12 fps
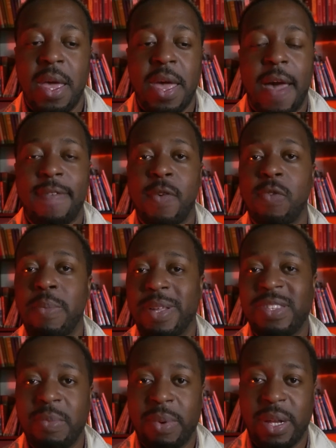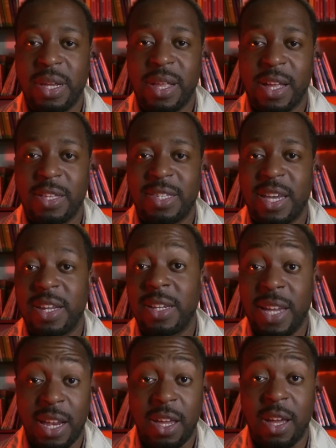Have you ever met somebody, like let's say in a
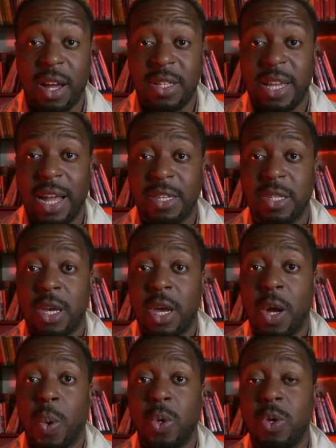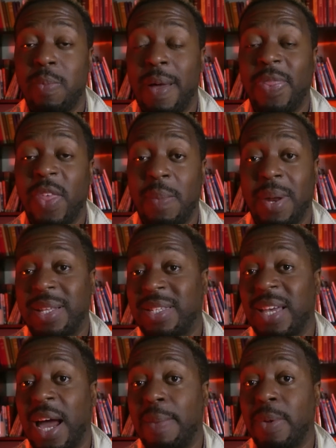dating context, where you met them at the
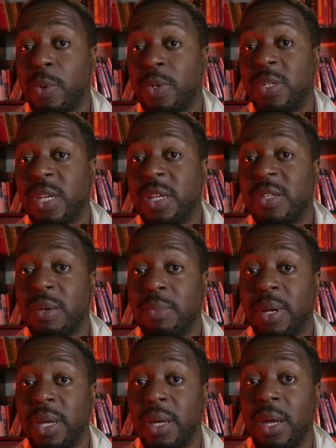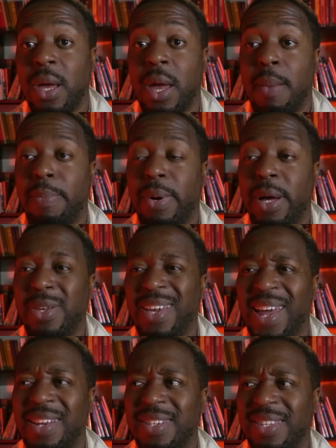time they were seeing somebody, but you
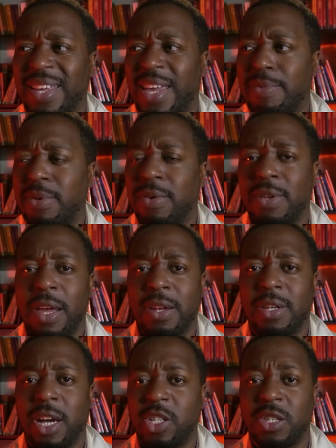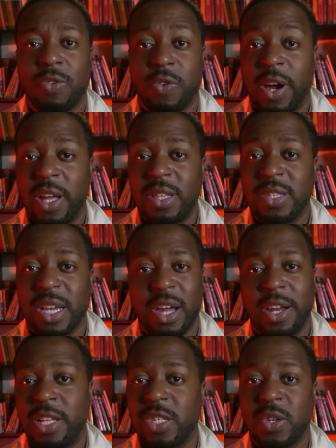kind of just like kept in touch as friends, like
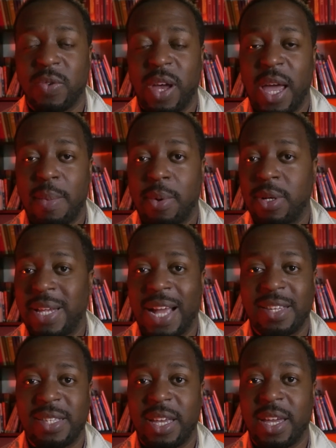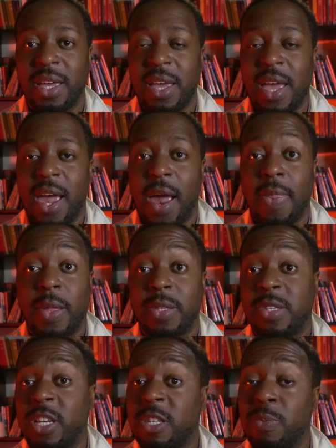on Instagram or texting. And then
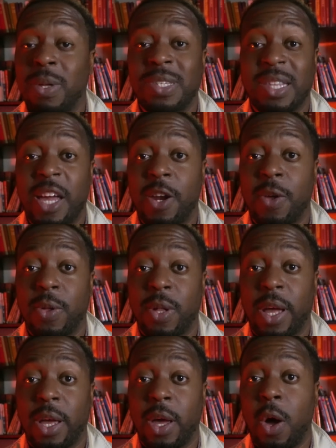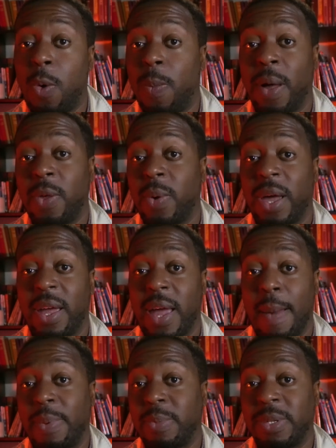6 months later, they're like, oh, by the way, I
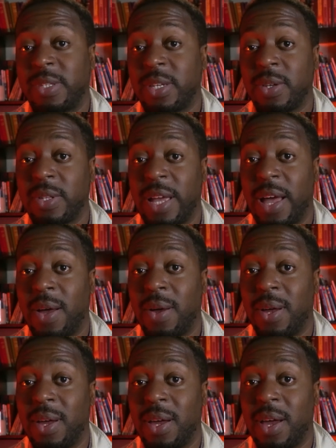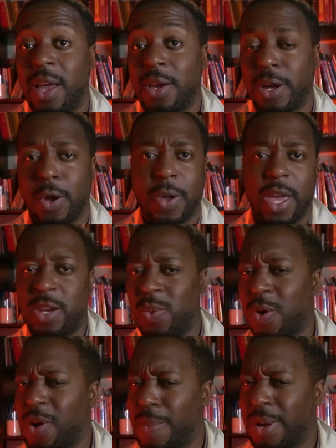happen to be single now. And you're like, okay, do you
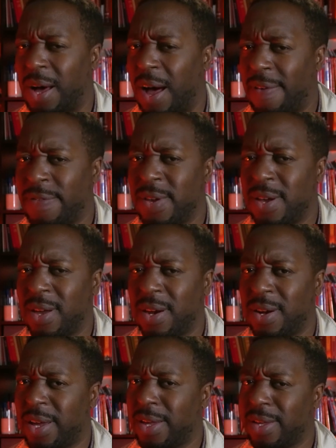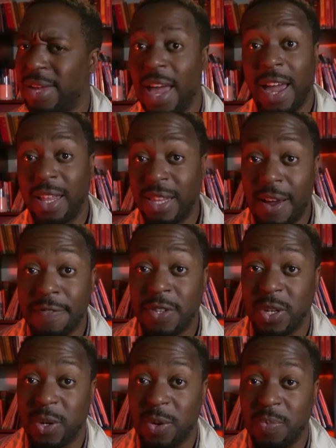want to grab a coffee? They're like, yeah, I'd love
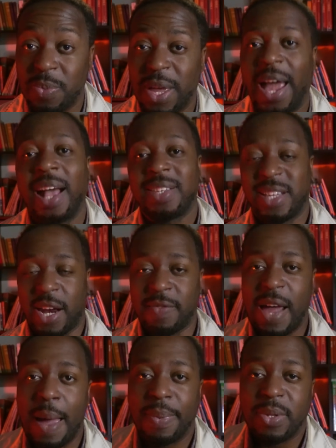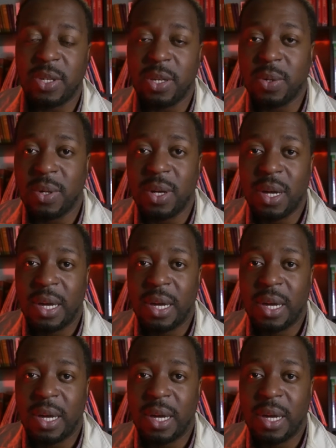to. Has that ever happened to you?